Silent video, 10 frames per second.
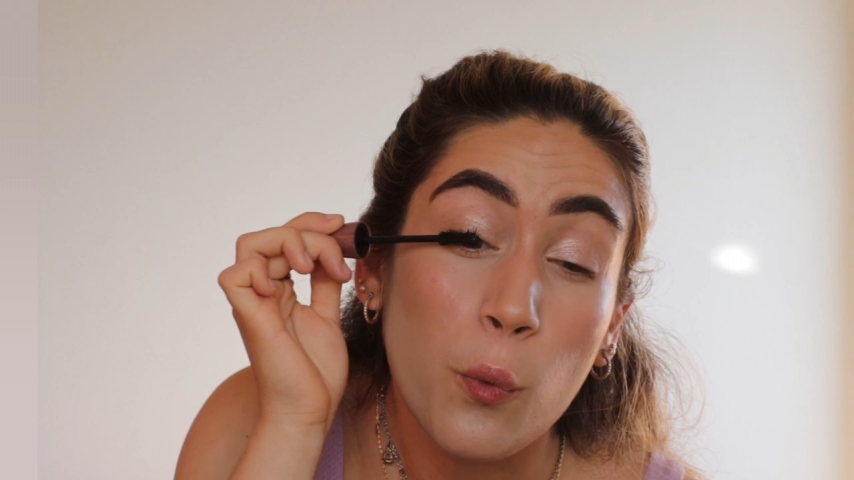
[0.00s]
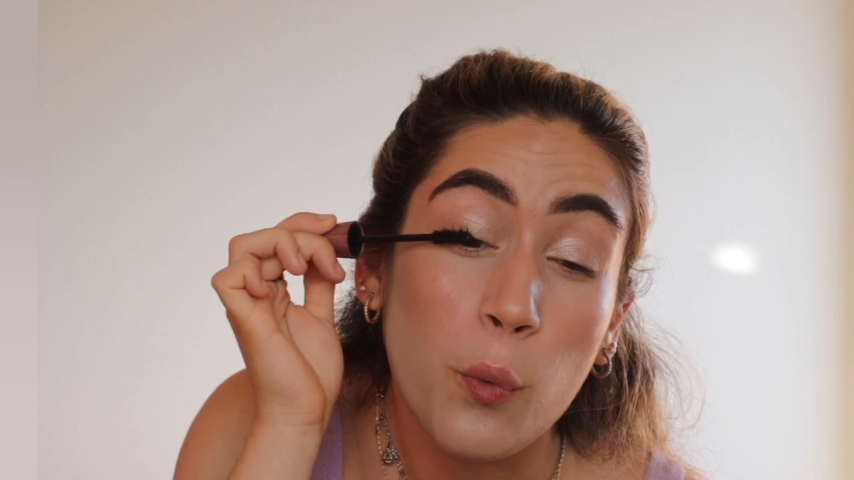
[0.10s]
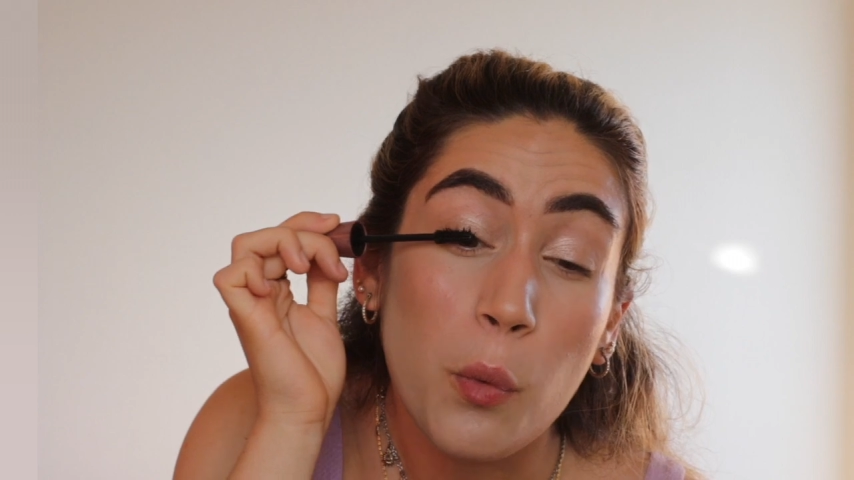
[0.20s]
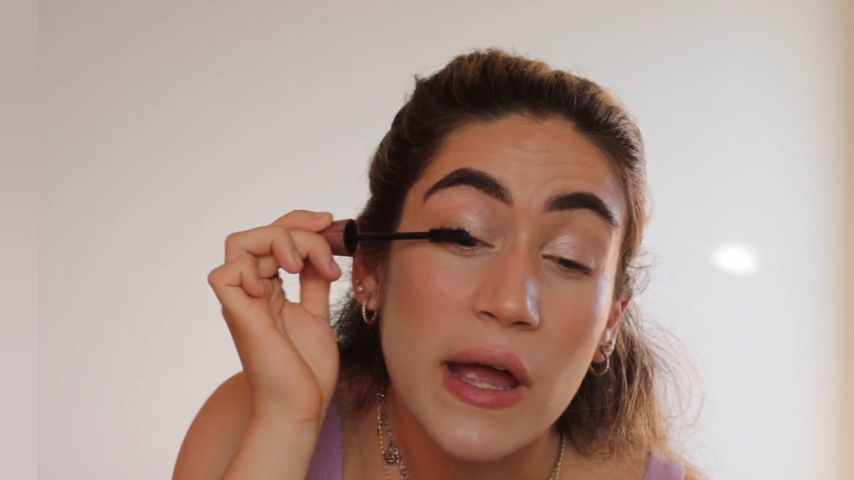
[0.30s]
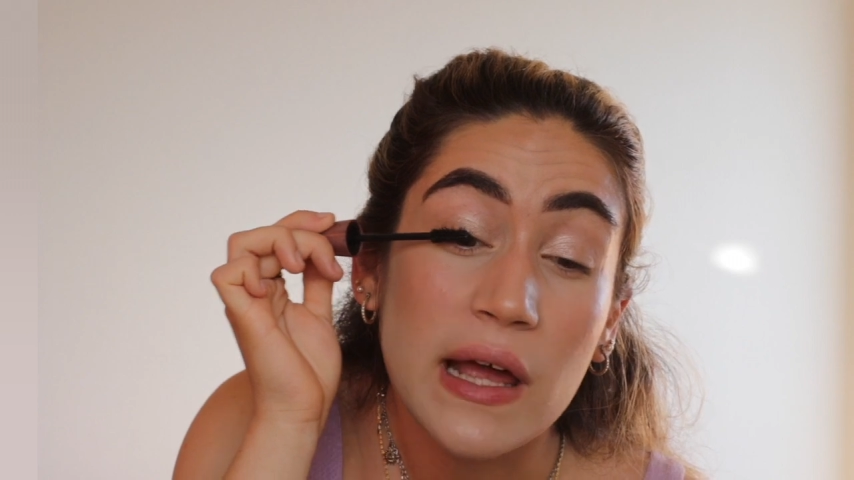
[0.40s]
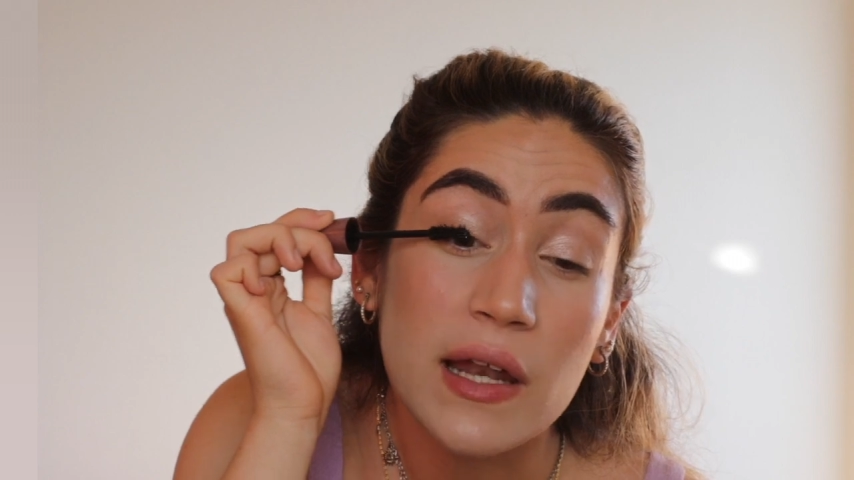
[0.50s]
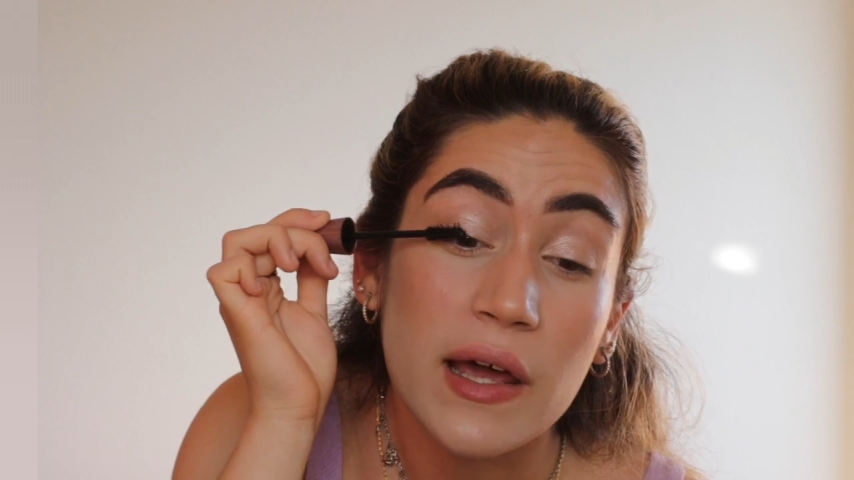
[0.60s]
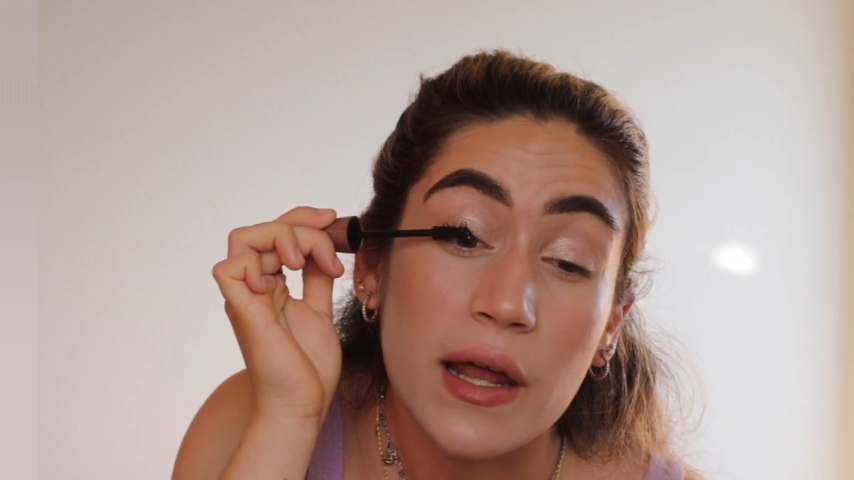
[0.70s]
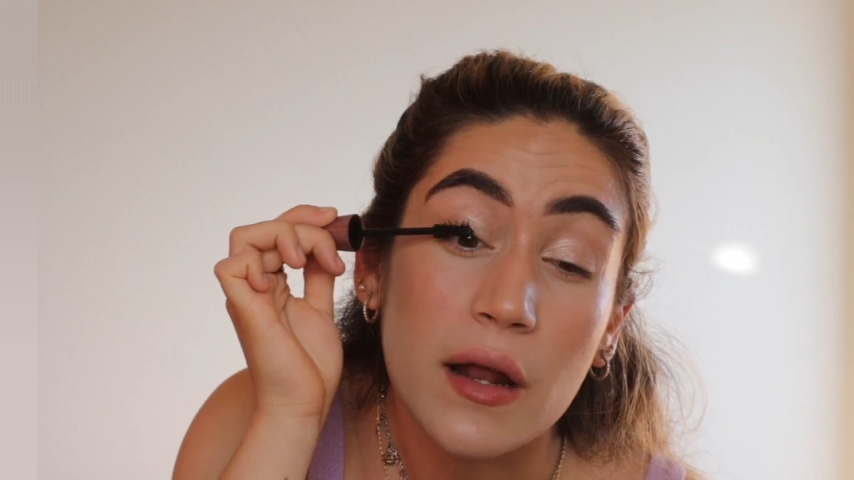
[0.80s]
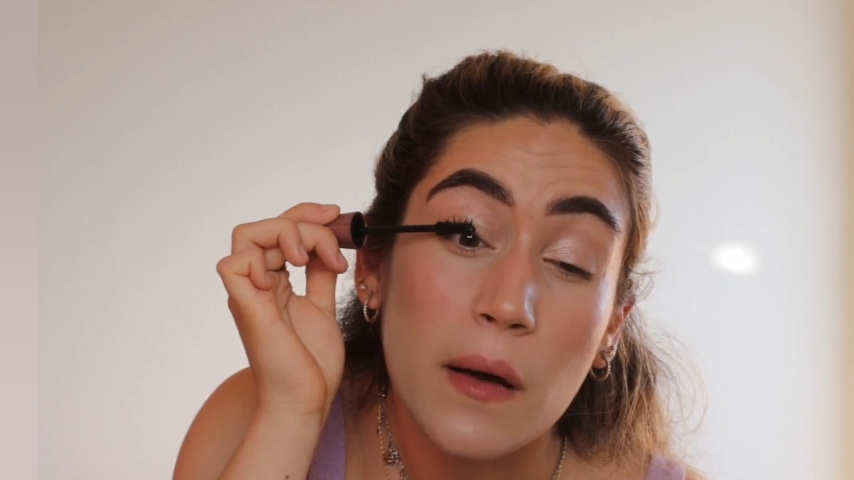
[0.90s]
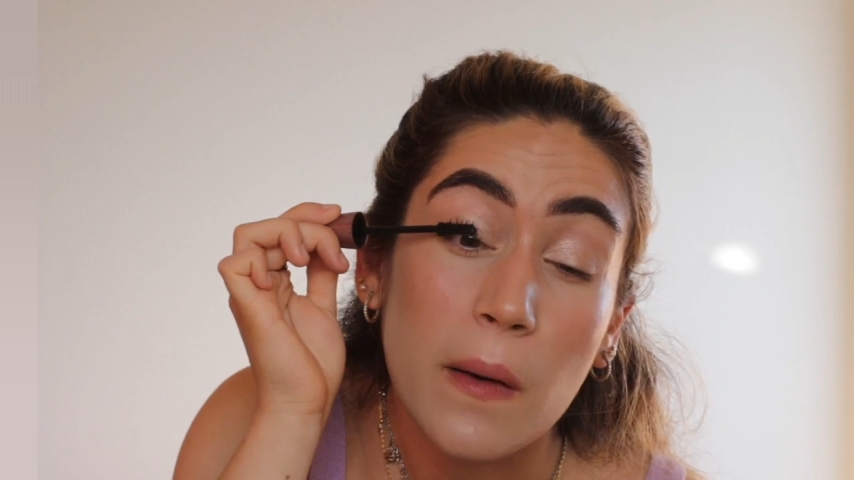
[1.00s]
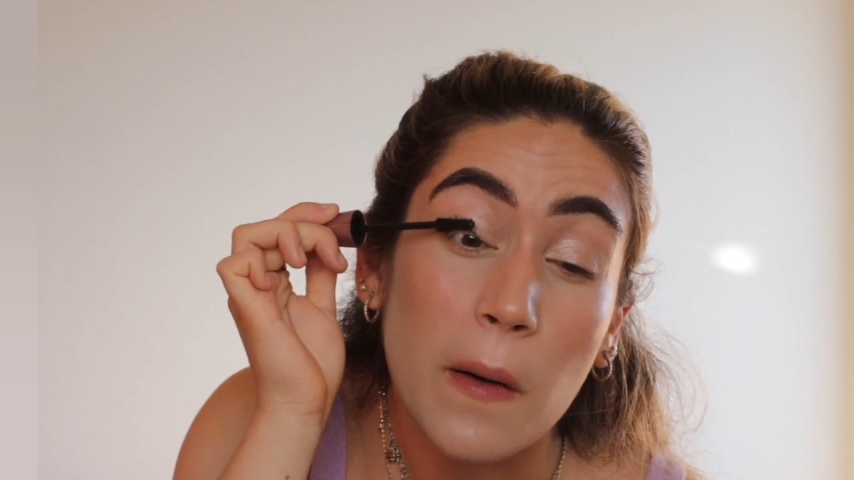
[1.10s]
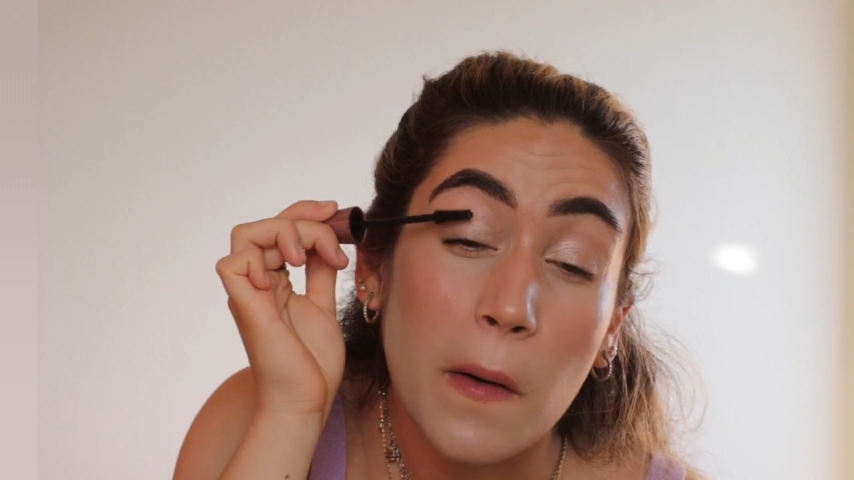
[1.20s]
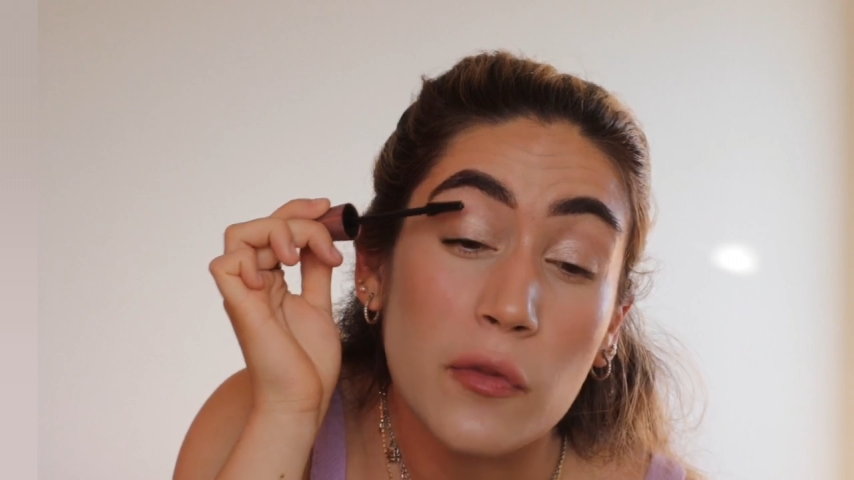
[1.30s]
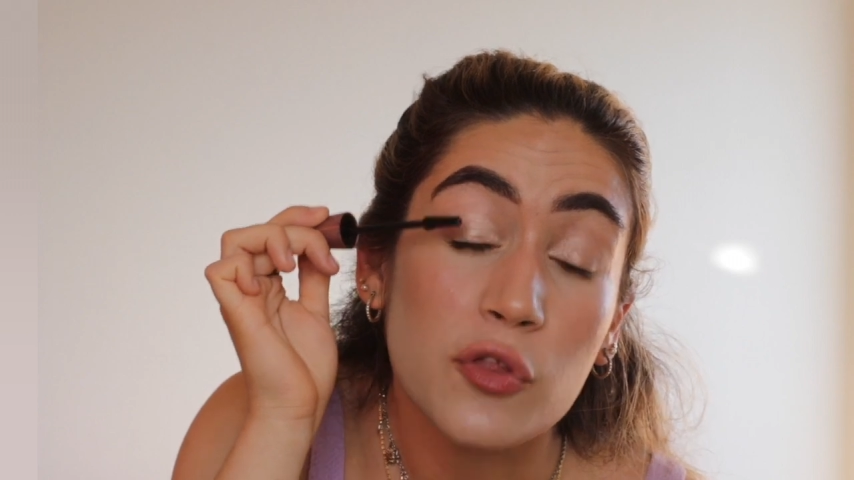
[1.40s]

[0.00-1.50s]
wiggle it on